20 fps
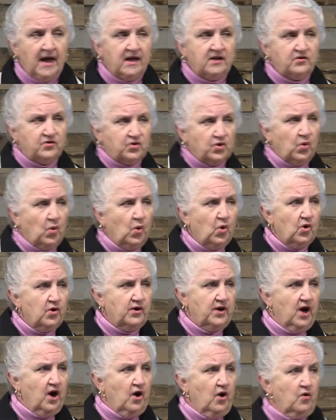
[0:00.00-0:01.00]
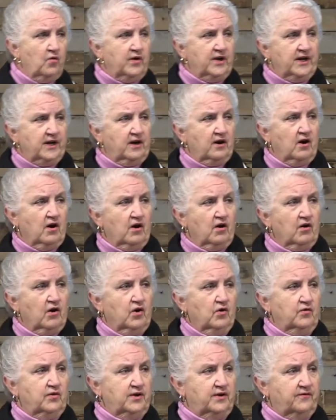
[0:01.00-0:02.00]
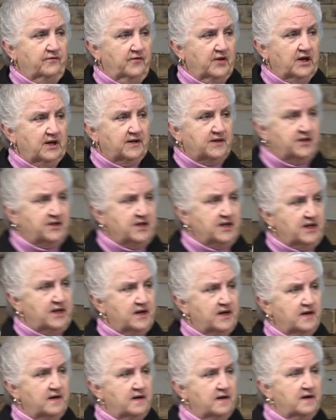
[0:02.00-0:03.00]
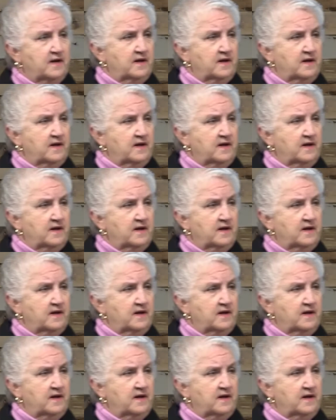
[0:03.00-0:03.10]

and toward owning our own divinity